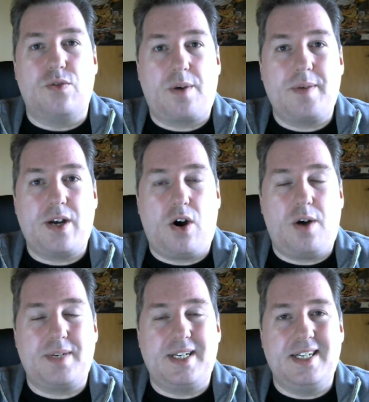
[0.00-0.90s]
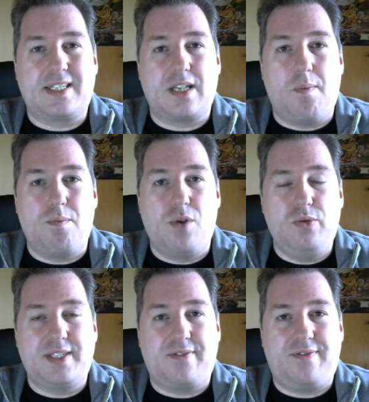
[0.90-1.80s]
Robin Hobb is
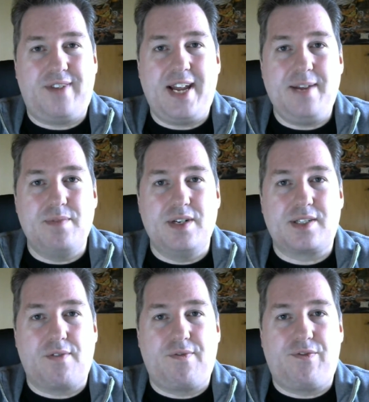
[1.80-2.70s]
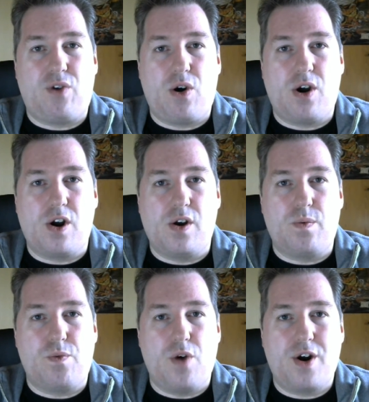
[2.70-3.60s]
most famous for her
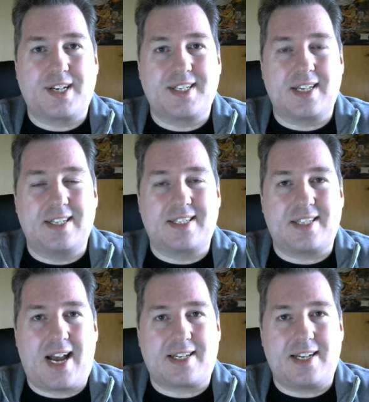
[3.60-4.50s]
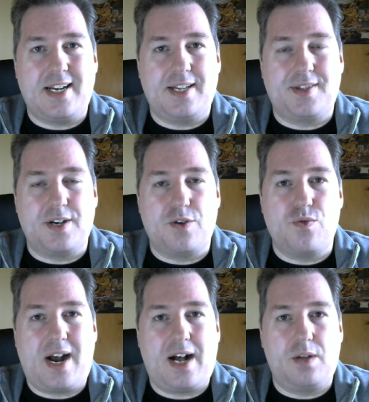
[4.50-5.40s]
works set in the
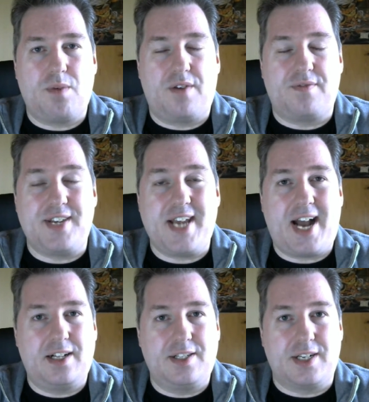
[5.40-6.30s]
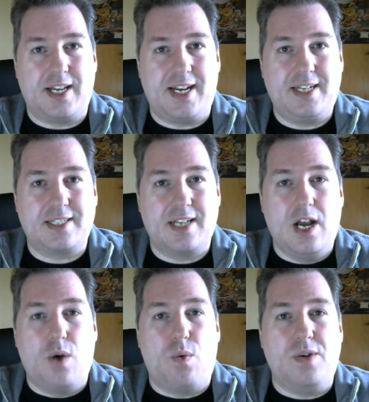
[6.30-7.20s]
realm of the Elderlings,
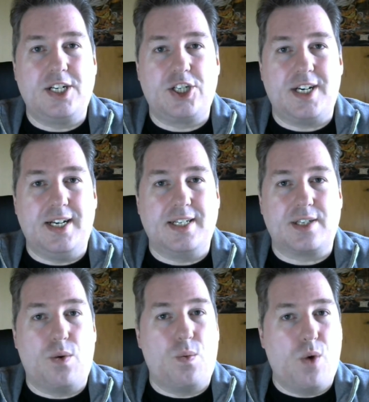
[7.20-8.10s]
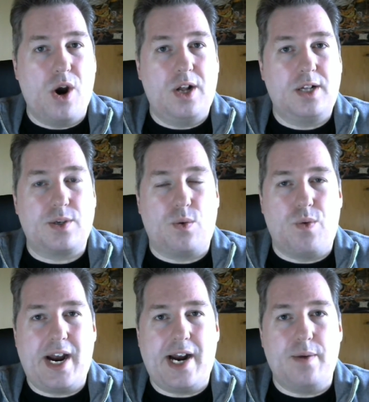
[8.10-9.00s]
which is a world
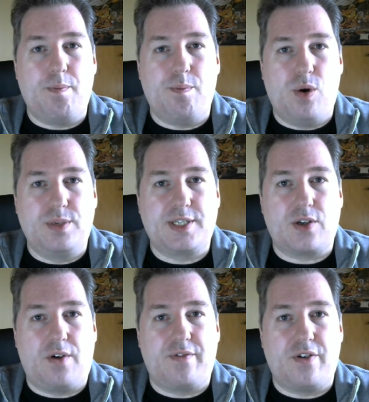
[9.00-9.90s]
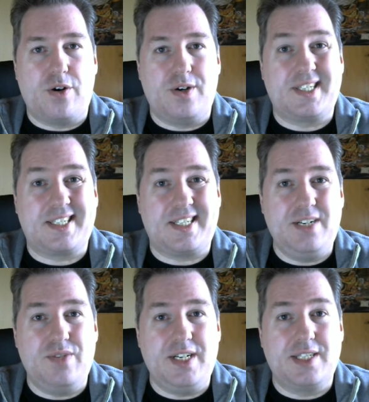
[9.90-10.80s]
where most of her
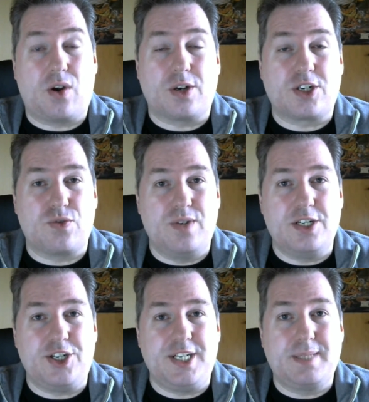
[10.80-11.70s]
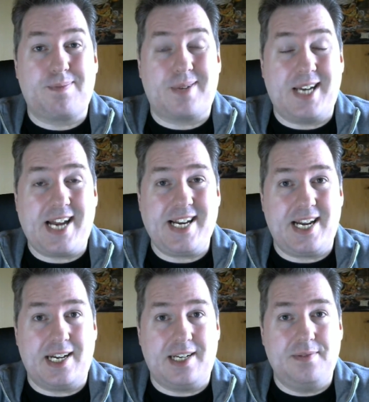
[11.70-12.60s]
series or trilogies
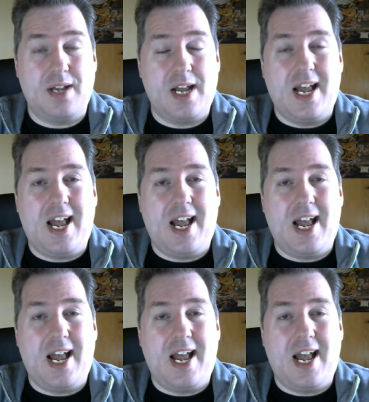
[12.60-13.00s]
play in.